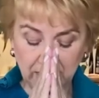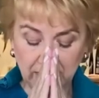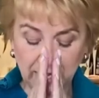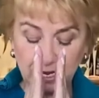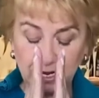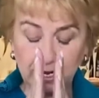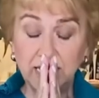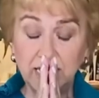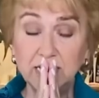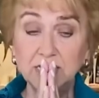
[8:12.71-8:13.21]

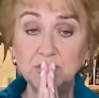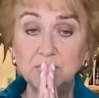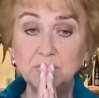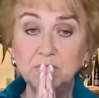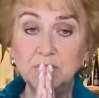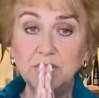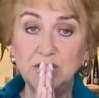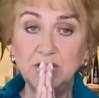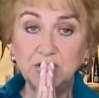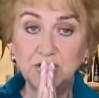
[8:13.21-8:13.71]
And here's a
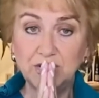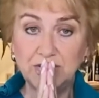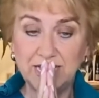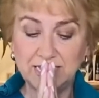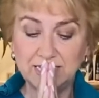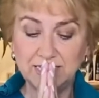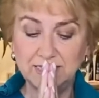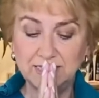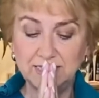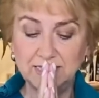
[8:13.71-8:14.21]
really good
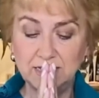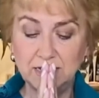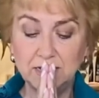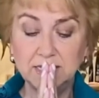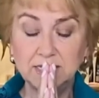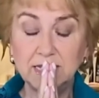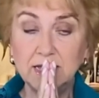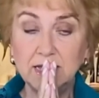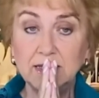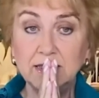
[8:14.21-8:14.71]

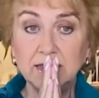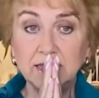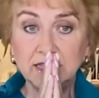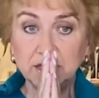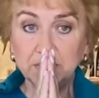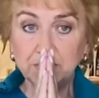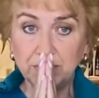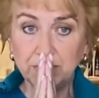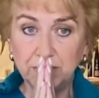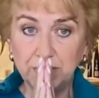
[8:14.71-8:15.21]
exercise. In
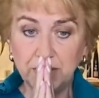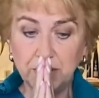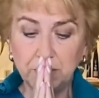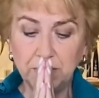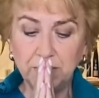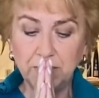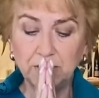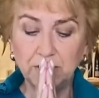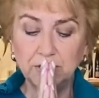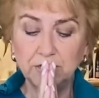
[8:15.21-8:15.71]
this prayer
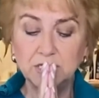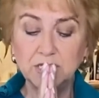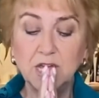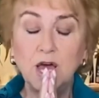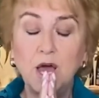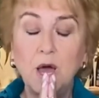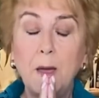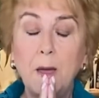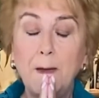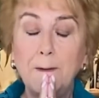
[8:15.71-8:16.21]
pose,
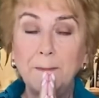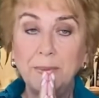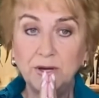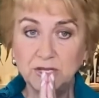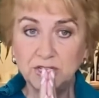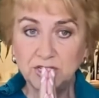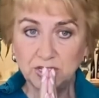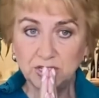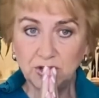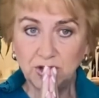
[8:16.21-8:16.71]

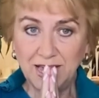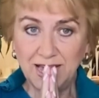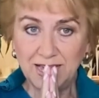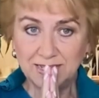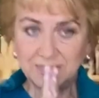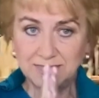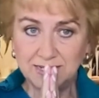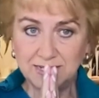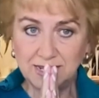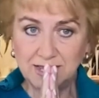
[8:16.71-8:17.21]
push your
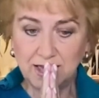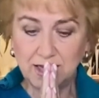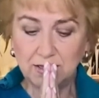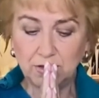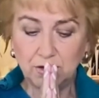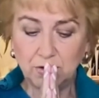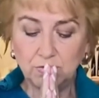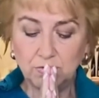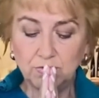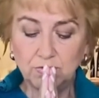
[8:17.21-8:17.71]
hands
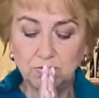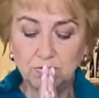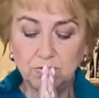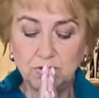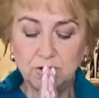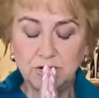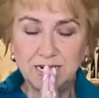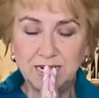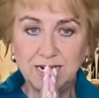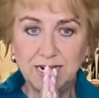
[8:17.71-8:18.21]
together
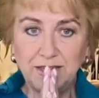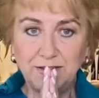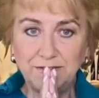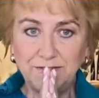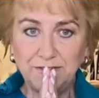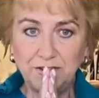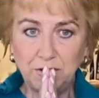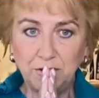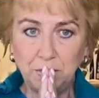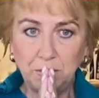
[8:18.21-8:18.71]
really
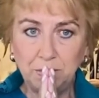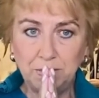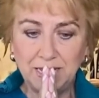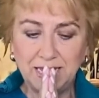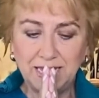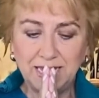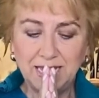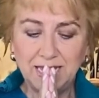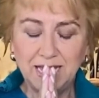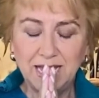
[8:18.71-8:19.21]

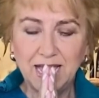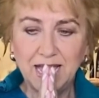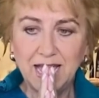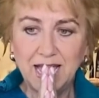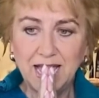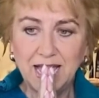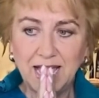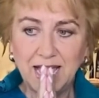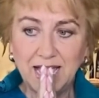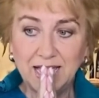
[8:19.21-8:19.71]
firmly
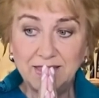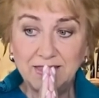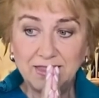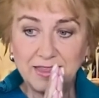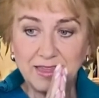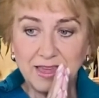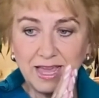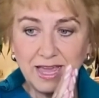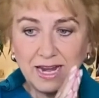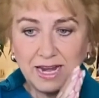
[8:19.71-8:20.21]
and
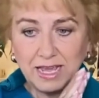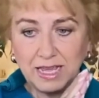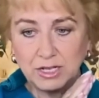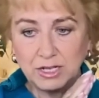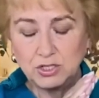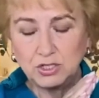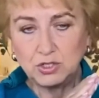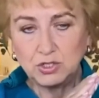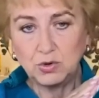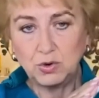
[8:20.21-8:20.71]
then
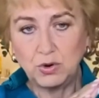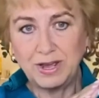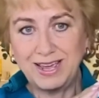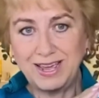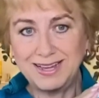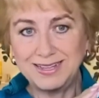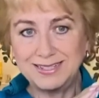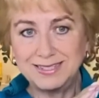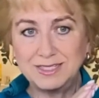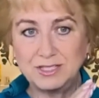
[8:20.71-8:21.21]
enjoy
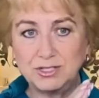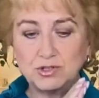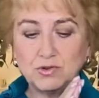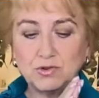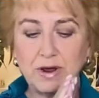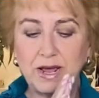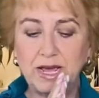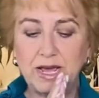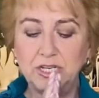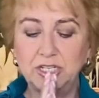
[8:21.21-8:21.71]
a
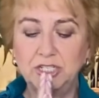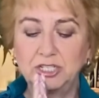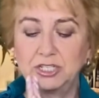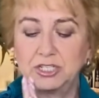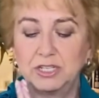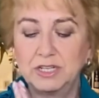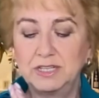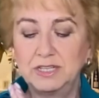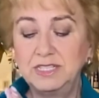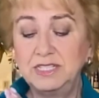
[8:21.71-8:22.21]
stretch.
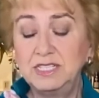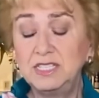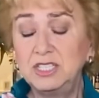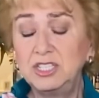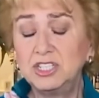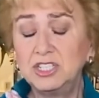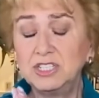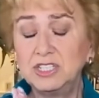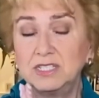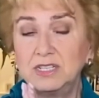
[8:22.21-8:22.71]
This is
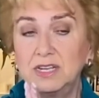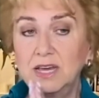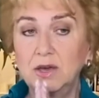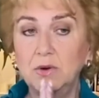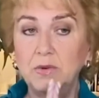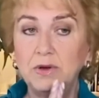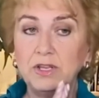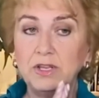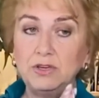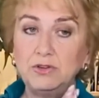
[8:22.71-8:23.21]
just like
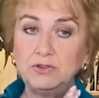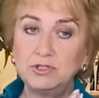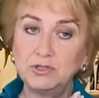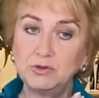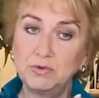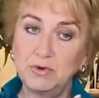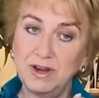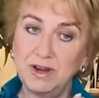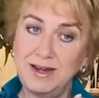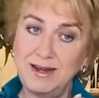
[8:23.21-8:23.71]
when you
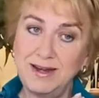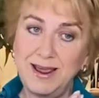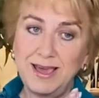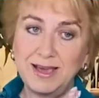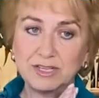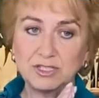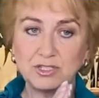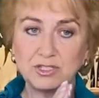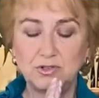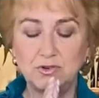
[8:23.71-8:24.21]
do a
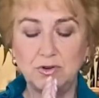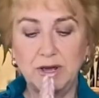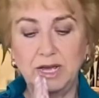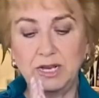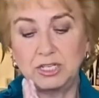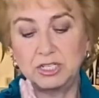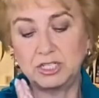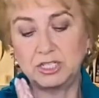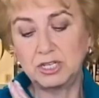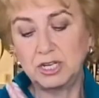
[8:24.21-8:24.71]
neck
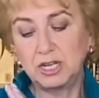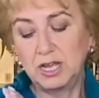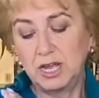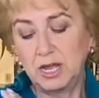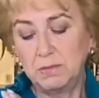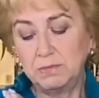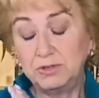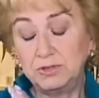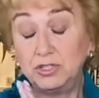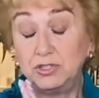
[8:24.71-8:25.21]
stretch,
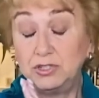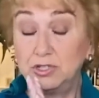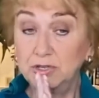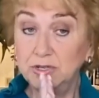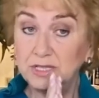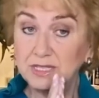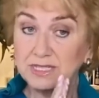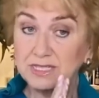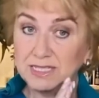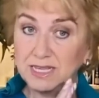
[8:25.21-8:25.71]
but you're
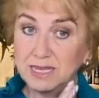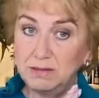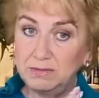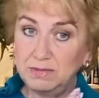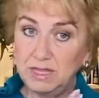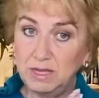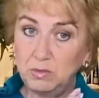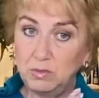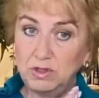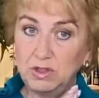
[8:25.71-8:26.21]
doing the same
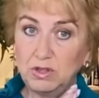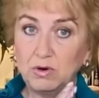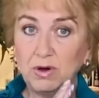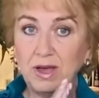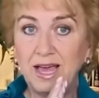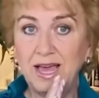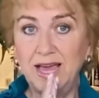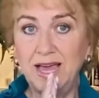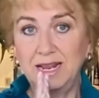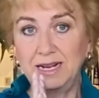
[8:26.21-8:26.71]
thing with your
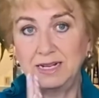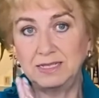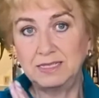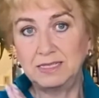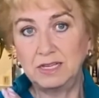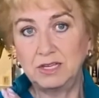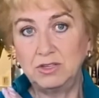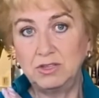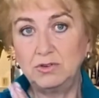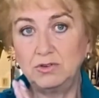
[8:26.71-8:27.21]
hands,
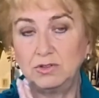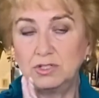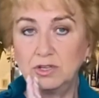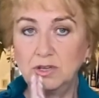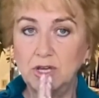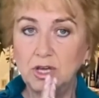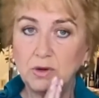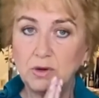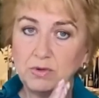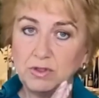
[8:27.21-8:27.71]
and you're
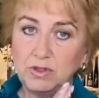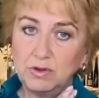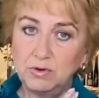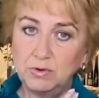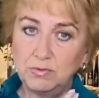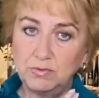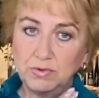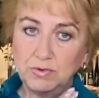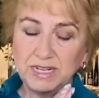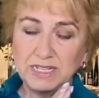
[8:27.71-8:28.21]
doing it with
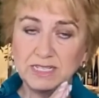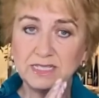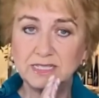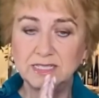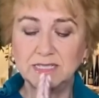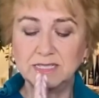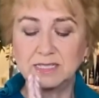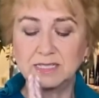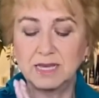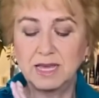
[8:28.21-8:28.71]
your
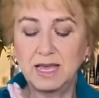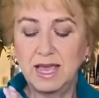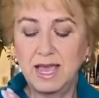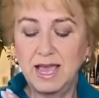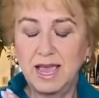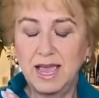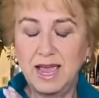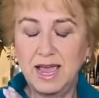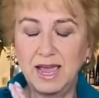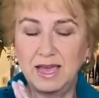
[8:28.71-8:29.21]
wrists.
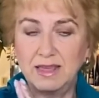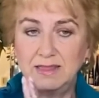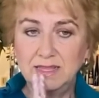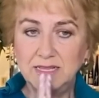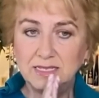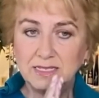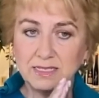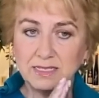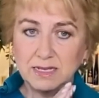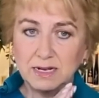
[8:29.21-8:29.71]
And
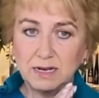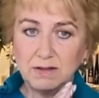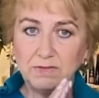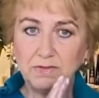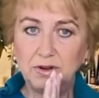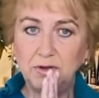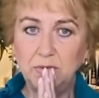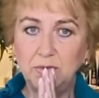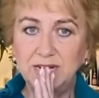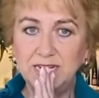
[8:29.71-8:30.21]
this is a
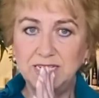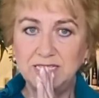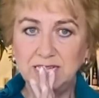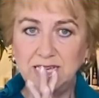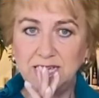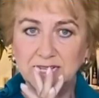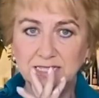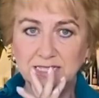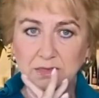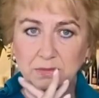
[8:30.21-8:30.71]
lovely way to
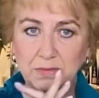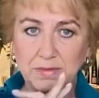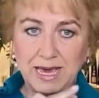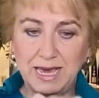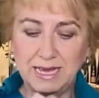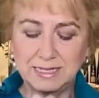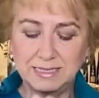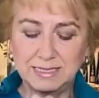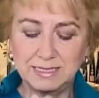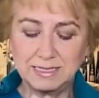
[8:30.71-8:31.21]
get some
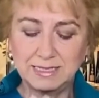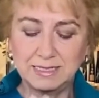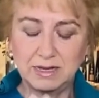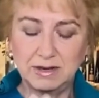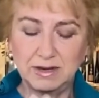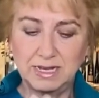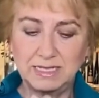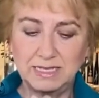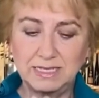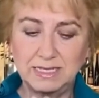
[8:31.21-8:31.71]

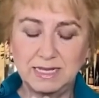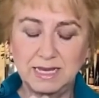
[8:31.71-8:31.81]
exercise.